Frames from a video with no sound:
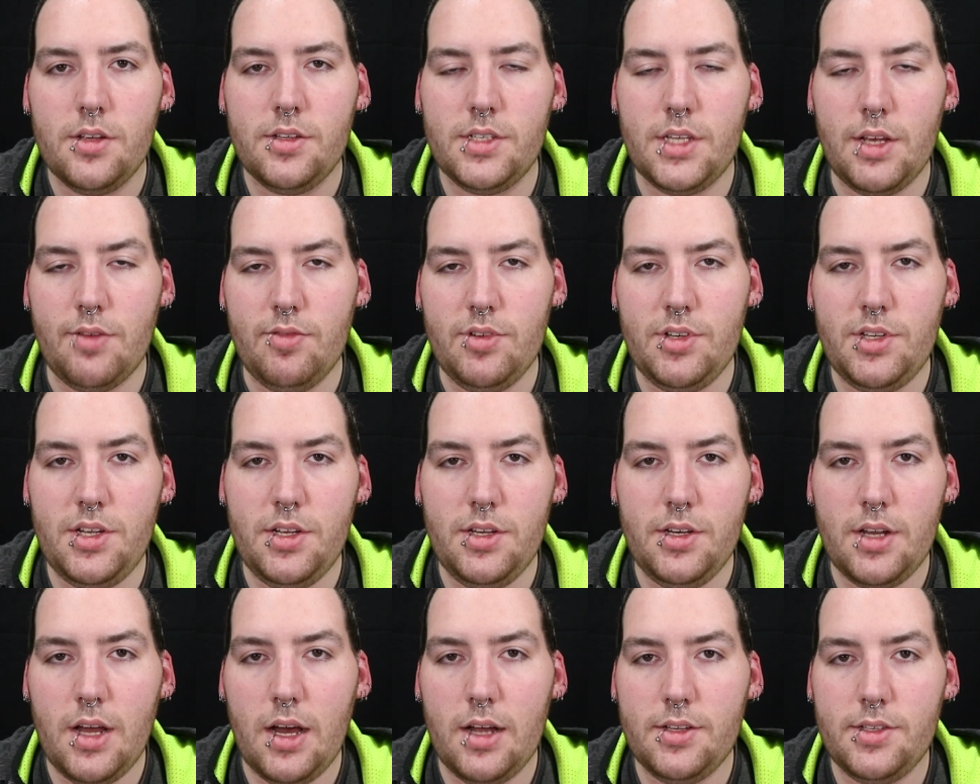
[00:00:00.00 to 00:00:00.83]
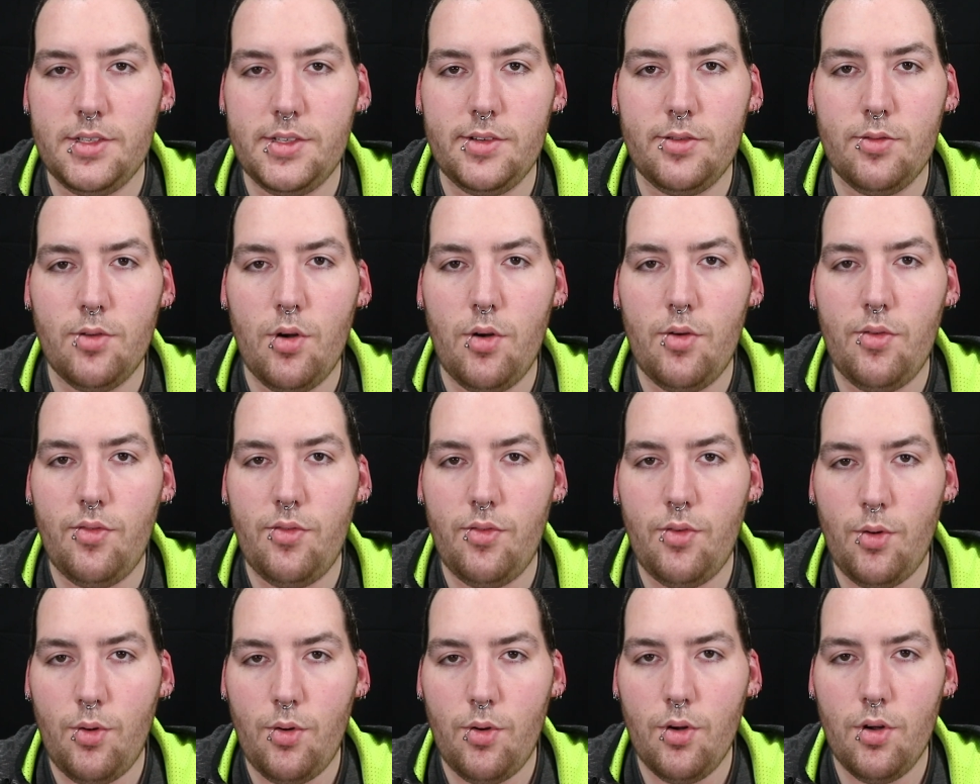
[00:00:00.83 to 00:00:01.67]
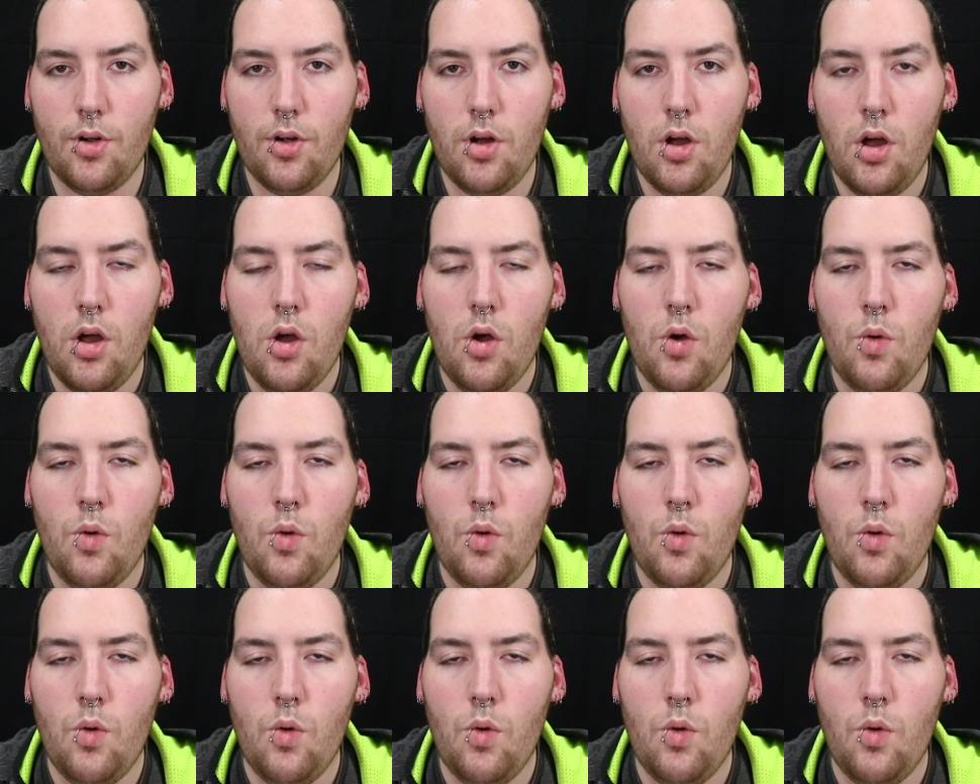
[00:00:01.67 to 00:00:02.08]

17.04,